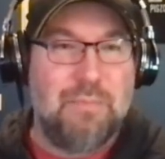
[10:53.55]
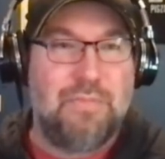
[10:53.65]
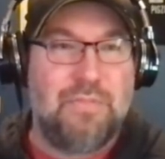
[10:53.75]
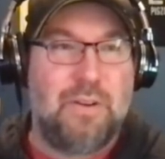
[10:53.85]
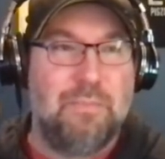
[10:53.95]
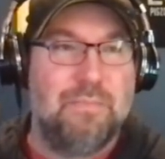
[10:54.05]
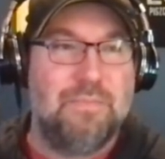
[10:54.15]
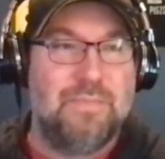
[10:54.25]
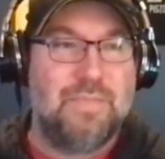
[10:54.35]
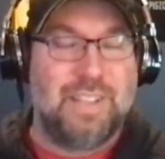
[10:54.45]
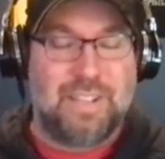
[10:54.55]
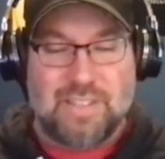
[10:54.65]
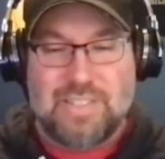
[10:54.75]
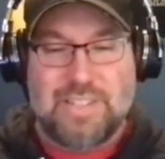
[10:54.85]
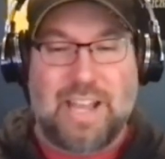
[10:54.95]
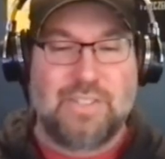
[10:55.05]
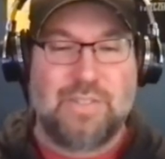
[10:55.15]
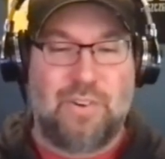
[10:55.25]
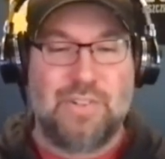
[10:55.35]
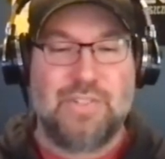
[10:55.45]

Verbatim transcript: from like the stats first,